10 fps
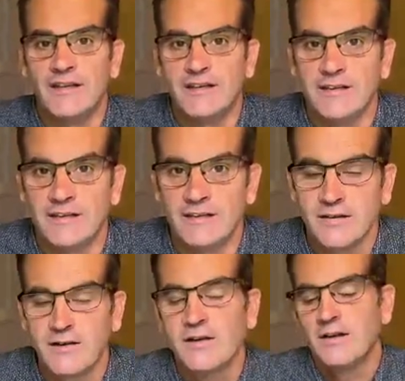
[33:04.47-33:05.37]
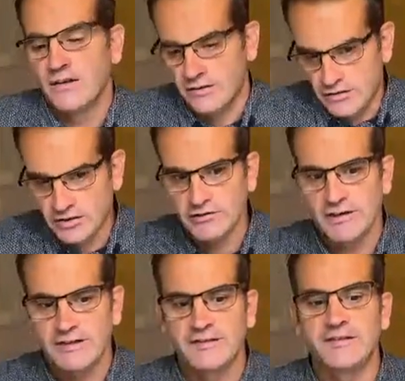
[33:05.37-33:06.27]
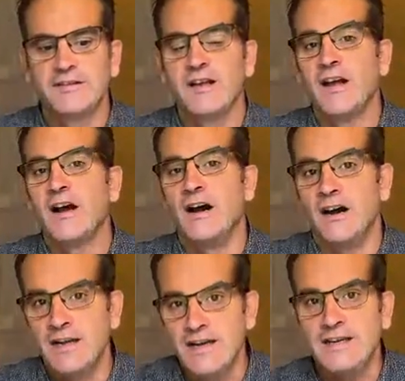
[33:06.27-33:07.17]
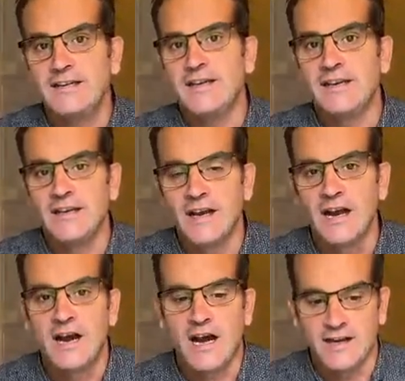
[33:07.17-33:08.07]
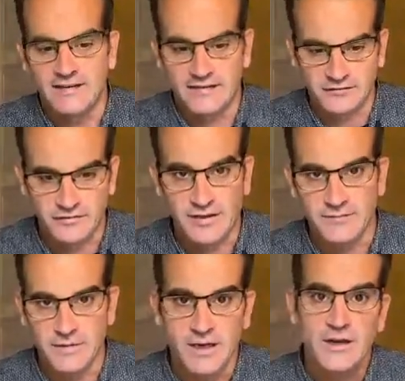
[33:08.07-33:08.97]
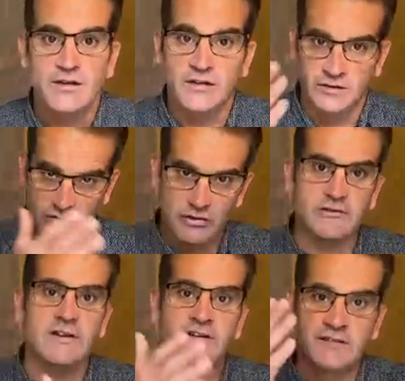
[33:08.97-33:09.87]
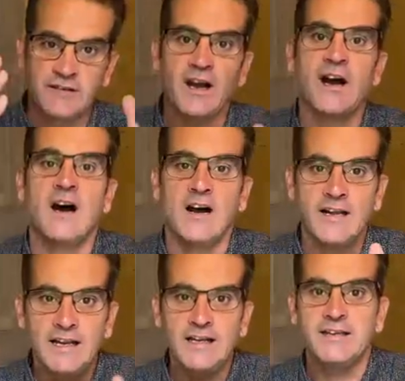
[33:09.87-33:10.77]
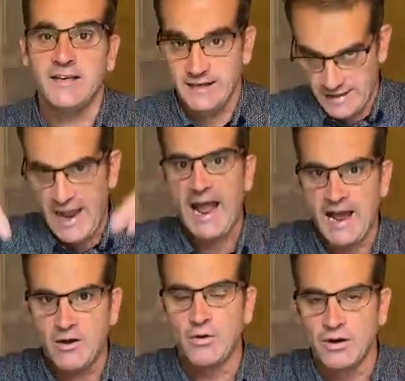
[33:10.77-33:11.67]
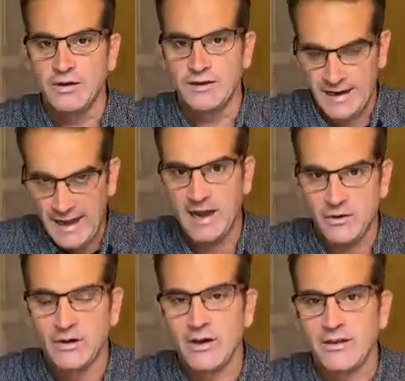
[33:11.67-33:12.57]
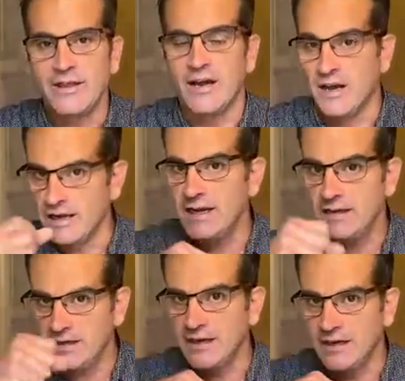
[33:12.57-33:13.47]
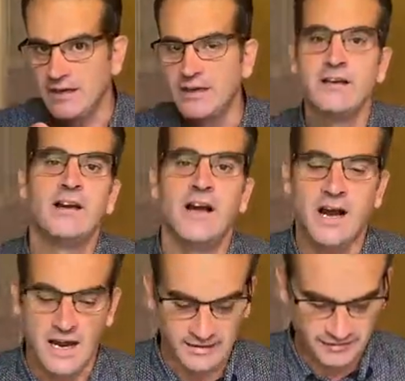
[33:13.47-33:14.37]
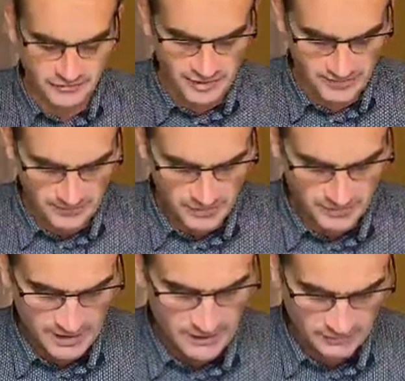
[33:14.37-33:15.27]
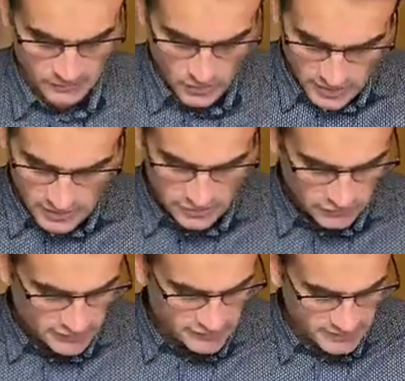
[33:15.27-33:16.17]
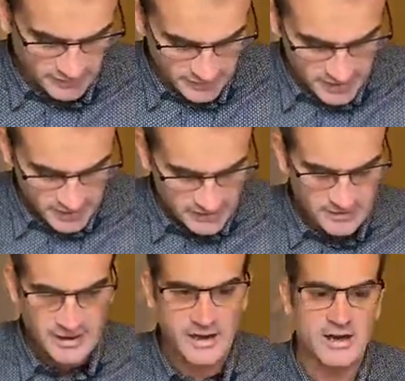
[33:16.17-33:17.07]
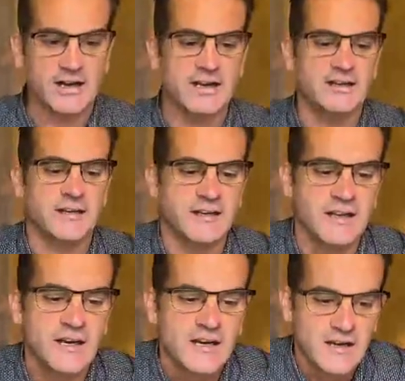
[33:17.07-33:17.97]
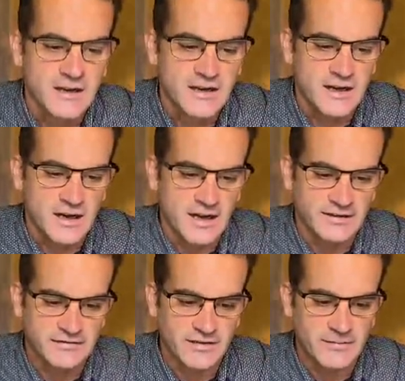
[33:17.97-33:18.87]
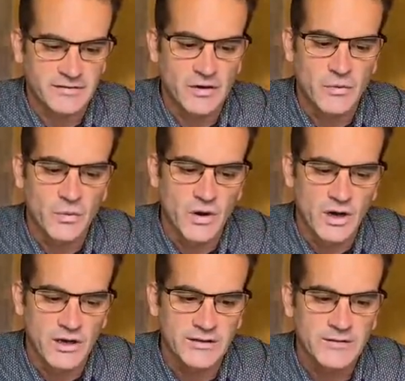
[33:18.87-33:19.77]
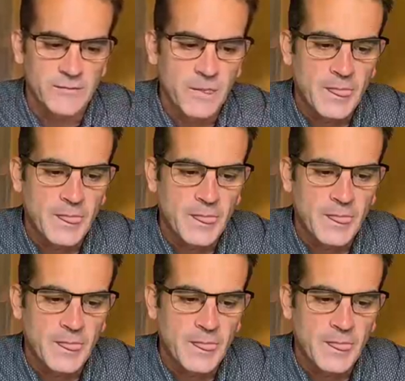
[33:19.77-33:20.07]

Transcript: eating? The tourists are eating ice cream. The tourists are eating now, now they are eating ice cream. Okay, so what are the tourists eating? They are eating uh, ice cream. So what,